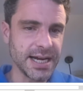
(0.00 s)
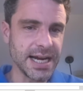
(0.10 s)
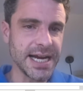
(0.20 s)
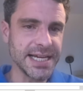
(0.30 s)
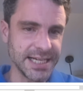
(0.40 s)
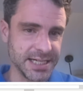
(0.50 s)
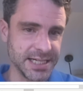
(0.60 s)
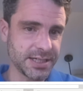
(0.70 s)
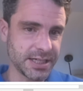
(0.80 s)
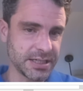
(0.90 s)

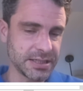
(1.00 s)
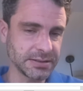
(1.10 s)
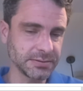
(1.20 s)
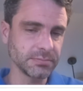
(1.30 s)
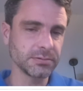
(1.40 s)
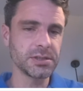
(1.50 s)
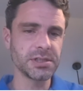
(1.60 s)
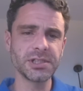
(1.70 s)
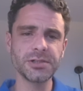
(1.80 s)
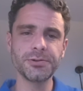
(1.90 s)
highlight.
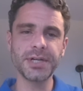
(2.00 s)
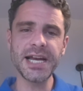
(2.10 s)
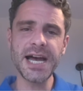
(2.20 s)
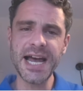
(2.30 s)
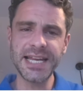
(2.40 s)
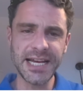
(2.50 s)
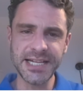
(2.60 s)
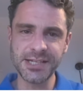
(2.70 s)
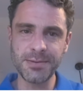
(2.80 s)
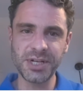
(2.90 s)
So when I
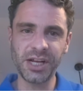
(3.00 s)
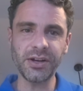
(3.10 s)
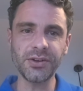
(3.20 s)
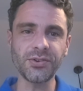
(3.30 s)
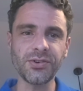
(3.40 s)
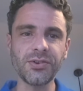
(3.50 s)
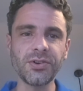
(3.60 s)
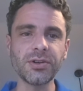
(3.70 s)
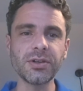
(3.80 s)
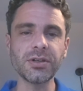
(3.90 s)
highlight some text,
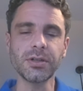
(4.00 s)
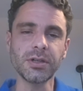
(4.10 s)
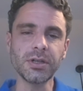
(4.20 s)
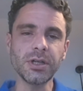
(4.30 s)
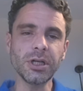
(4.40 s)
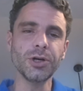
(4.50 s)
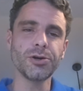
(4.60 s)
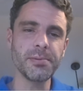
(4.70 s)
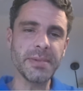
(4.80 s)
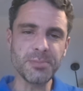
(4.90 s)

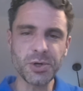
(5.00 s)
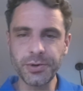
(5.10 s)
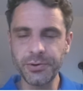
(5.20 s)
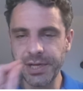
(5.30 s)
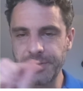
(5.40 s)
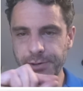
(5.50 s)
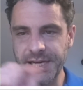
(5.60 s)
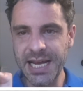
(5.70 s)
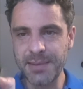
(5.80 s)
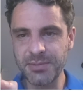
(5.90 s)
remember when we
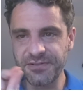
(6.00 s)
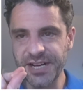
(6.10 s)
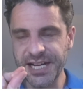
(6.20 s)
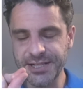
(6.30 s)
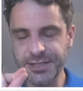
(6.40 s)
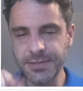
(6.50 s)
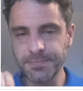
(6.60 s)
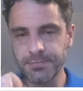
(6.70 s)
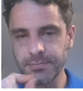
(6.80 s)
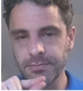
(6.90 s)
renamed a file?
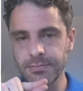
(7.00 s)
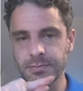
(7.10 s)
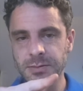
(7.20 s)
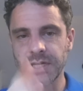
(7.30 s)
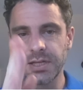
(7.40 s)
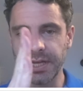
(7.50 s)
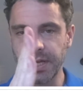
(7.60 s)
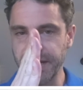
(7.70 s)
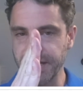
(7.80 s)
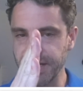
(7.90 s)
Like
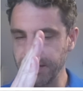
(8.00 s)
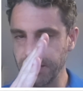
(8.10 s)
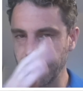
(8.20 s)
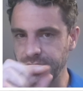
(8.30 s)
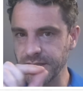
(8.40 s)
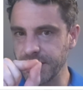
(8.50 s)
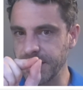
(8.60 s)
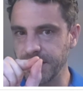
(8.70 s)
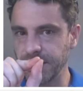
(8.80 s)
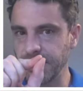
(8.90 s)

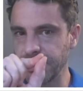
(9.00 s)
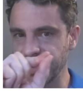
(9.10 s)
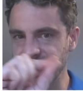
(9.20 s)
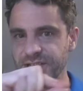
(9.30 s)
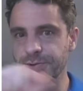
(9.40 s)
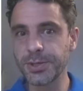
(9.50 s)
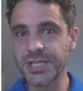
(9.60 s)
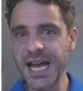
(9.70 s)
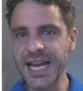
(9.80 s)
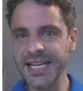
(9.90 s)
the text was
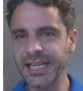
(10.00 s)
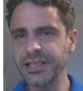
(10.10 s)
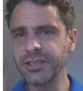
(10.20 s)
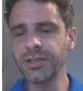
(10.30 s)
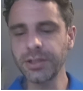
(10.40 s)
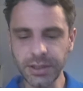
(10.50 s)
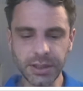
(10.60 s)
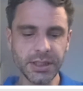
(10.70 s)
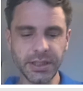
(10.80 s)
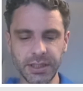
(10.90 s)
highlighted.
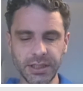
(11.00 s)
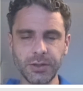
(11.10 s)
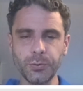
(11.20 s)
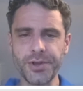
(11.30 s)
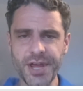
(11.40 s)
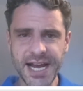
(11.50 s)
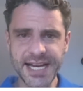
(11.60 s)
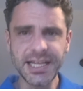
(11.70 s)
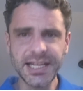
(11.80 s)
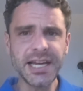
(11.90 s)
With
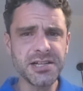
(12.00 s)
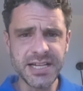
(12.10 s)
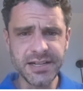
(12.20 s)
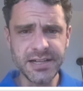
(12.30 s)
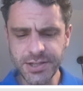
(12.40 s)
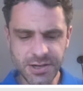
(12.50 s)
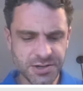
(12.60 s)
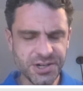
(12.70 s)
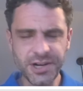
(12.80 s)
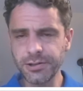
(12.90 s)
highlighted text,
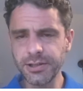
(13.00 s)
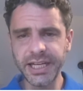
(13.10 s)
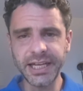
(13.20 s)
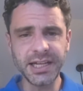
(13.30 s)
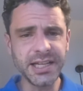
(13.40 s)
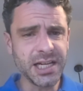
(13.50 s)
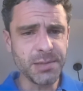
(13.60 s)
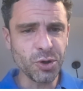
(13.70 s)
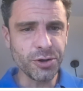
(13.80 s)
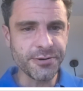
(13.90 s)
generally in any
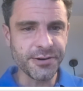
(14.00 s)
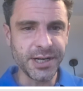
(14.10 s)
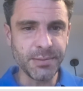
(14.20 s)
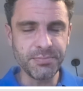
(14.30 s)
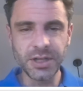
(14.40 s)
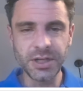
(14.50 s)
program,